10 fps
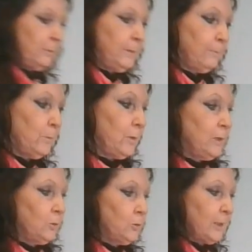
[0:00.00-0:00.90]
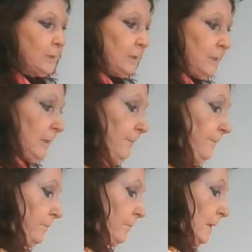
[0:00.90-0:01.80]
a bit more interesting,
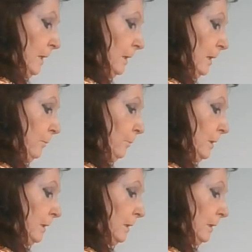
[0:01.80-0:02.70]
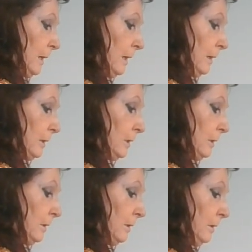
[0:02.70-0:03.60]
again we can add,
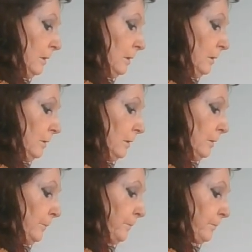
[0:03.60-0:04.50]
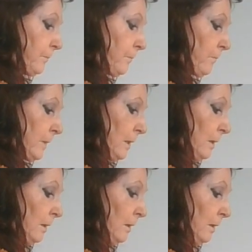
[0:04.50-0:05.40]
you know,
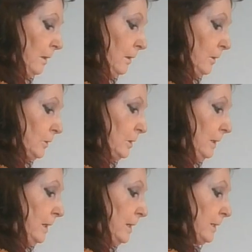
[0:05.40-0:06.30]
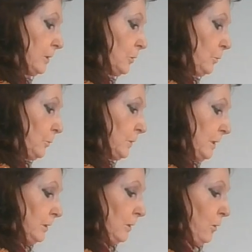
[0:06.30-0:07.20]
because the light source
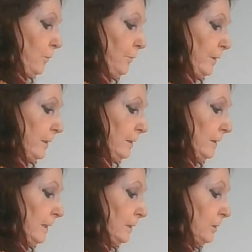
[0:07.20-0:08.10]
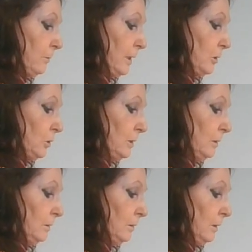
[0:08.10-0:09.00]
is over in that
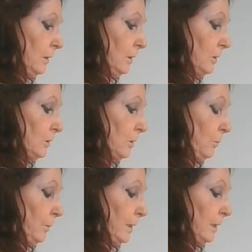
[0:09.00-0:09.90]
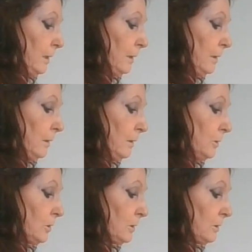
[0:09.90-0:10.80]
direction, so we're
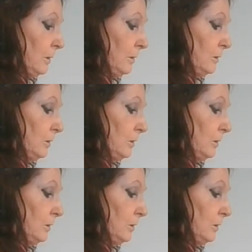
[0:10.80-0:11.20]
just going